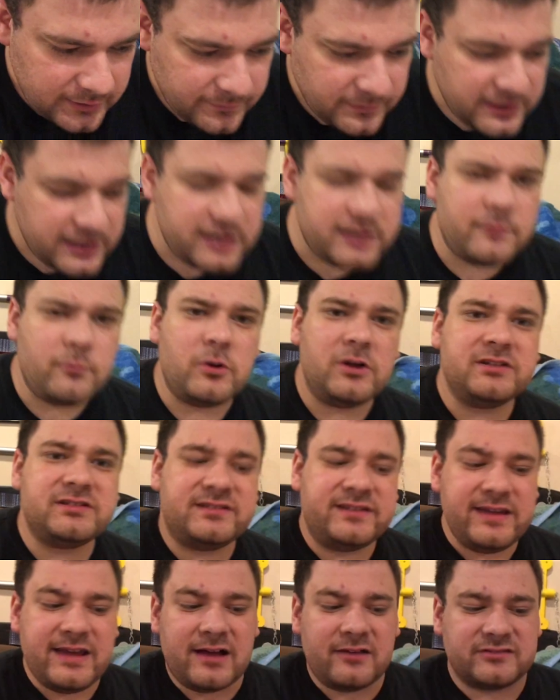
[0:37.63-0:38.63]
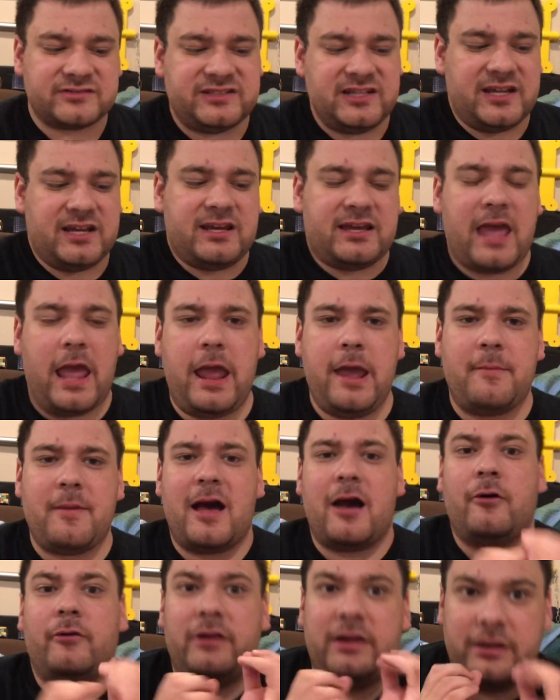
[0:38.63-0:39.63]
The Hidden Ones DLC came
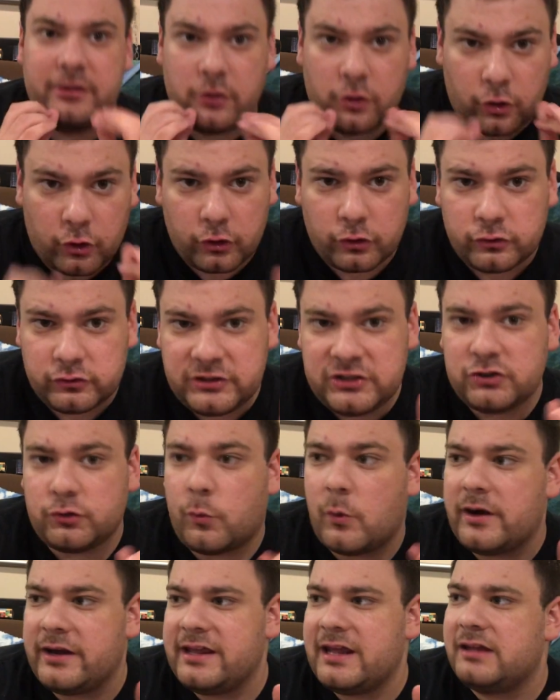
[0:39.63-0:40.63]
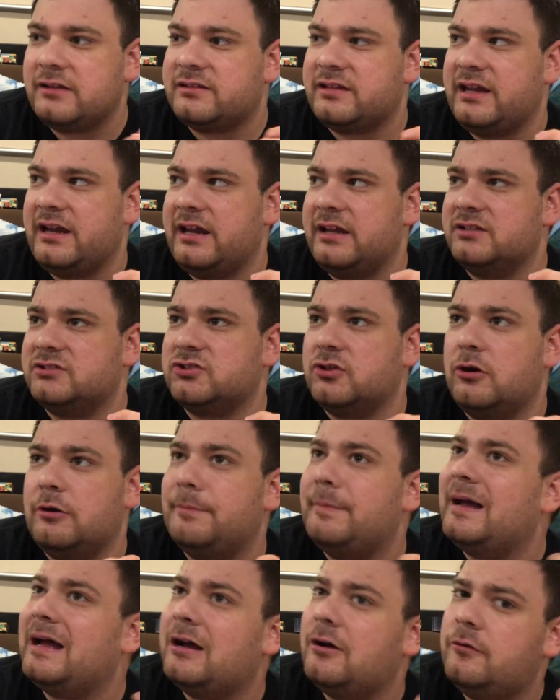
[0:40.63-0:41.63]
out in early 2018, so
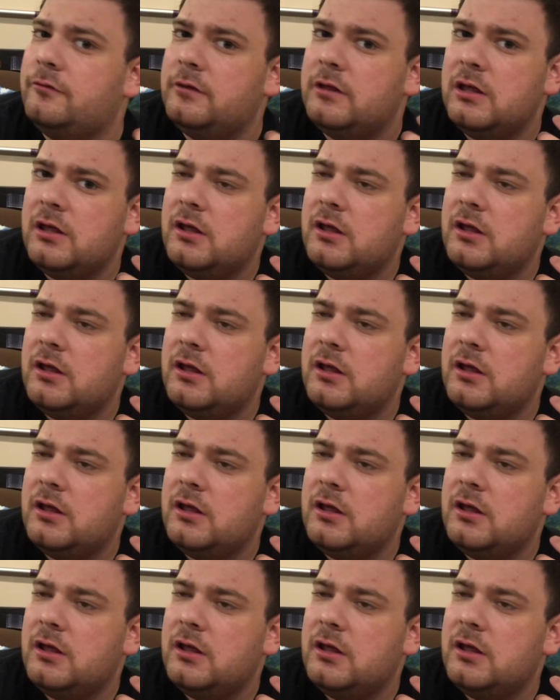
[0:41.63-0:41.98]
about